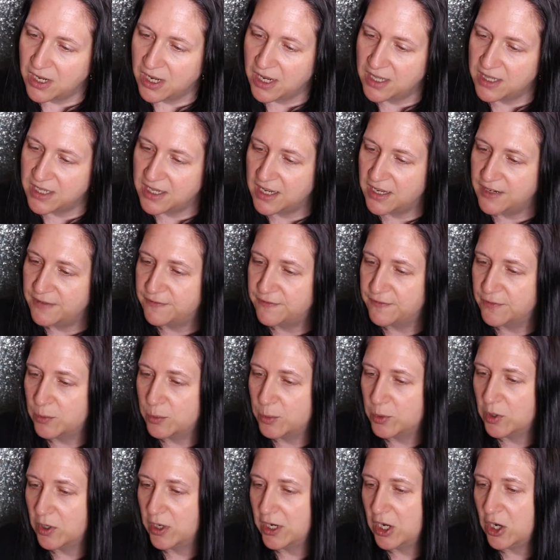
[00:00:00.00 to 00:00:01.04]
and then
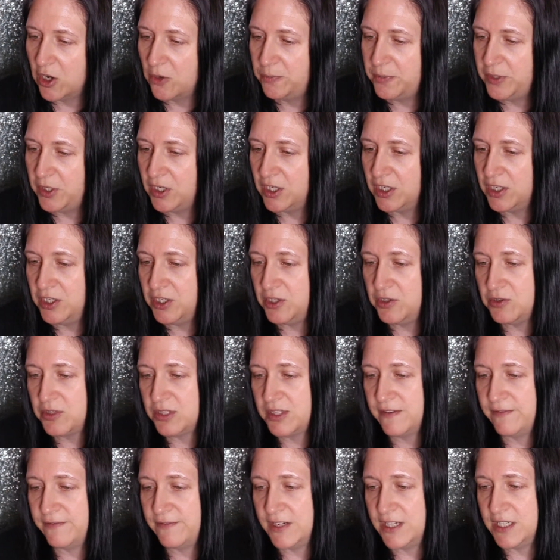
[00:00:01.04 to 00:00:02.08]
for more help you can
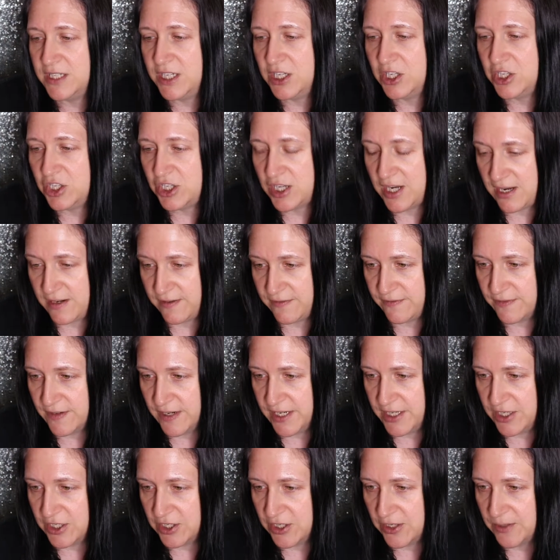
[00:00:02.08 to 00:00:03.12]
use the Fenty shade
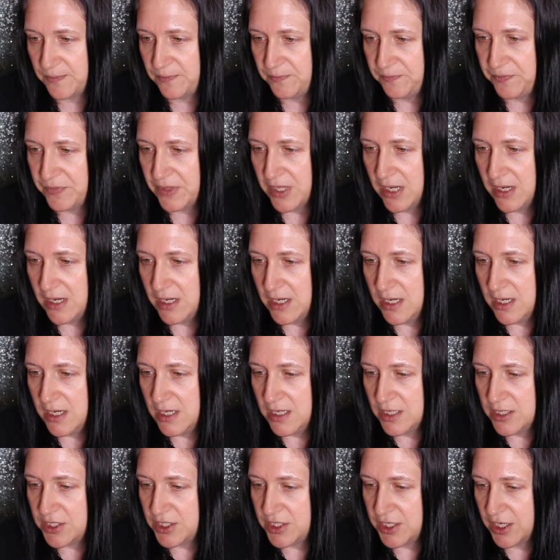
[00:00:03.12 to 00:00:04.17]
finder.
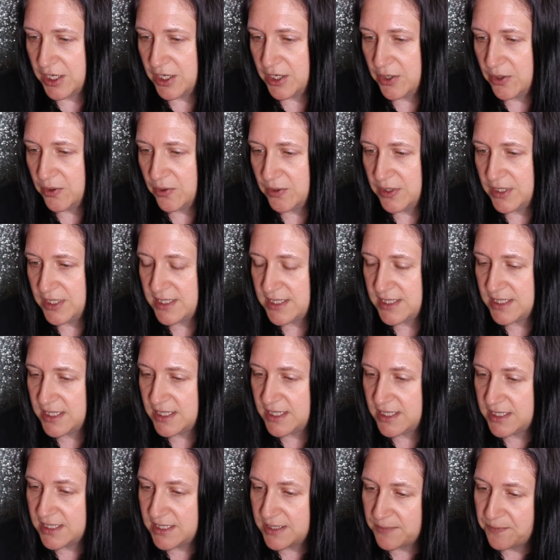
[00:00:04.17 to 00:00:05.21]
So this
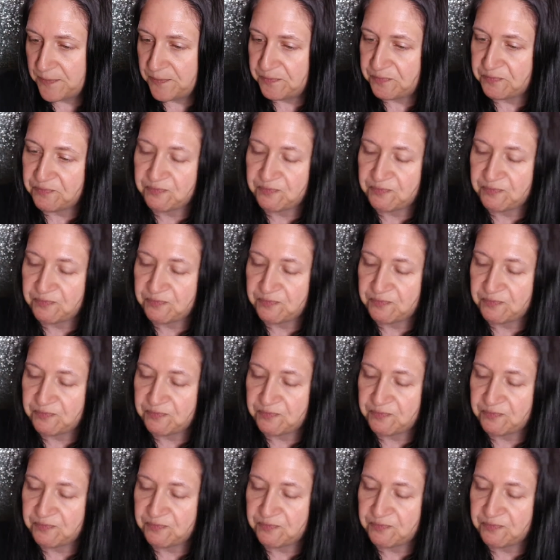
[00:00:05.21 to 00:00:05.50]
is